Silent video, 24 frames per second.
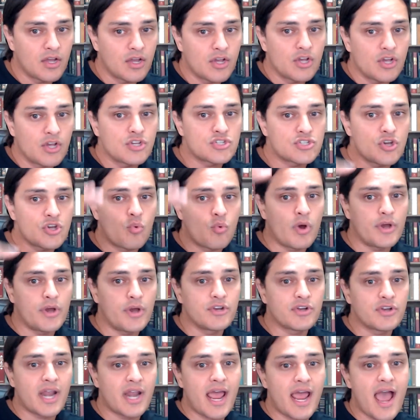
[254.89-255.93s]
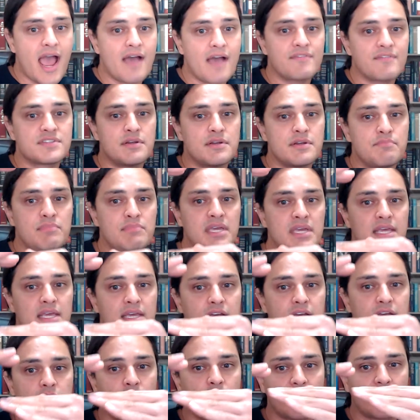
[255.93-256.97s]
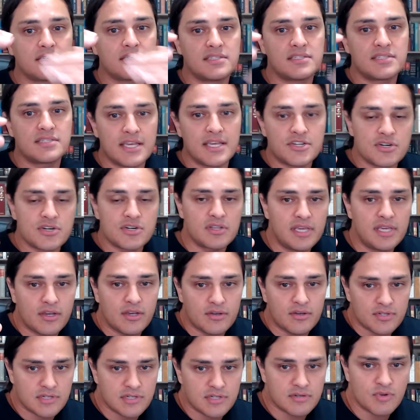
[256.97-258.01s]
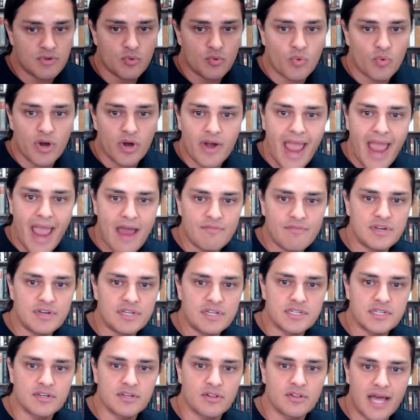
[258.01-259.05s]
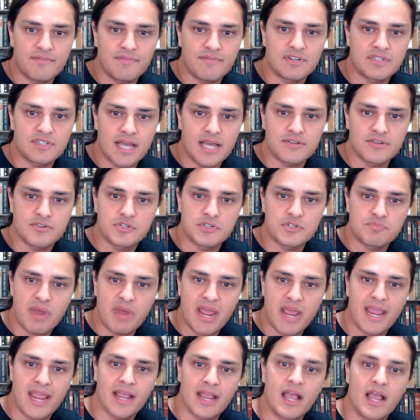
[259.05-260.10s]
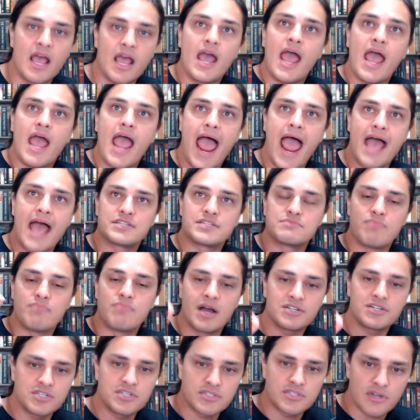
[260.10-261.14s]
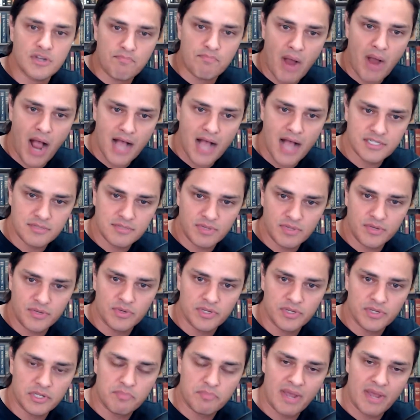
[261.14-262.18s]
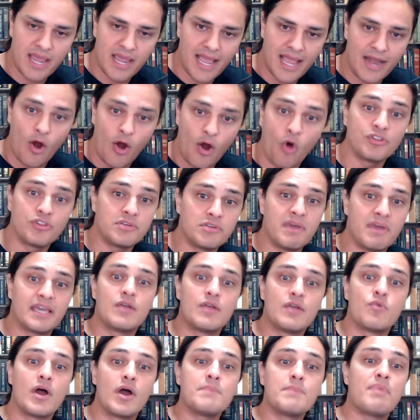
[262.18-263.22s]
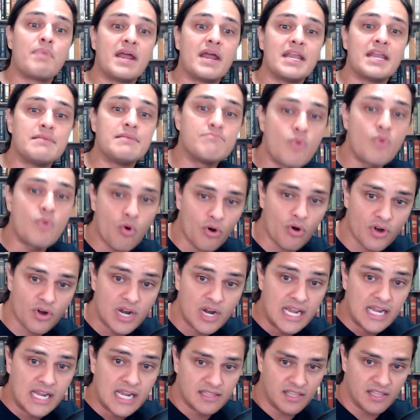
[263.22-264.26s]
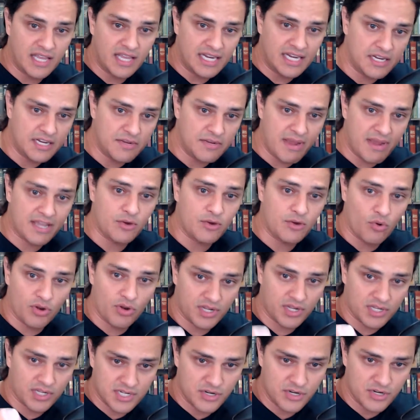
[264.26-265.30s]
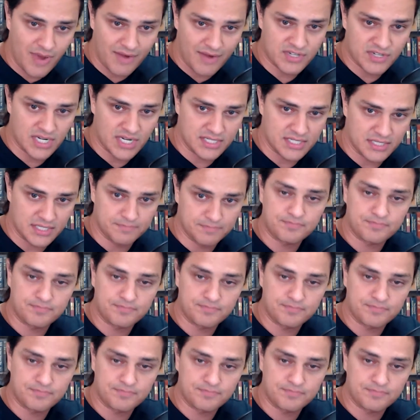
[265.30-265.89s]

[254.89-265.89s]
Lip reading: So what you're going to have is an immediate commoditization of the ecosystem to where every single advertiser is paying as much as they're possibly willing to pay and only making 1 penny more than they need to make in order to continue advertising.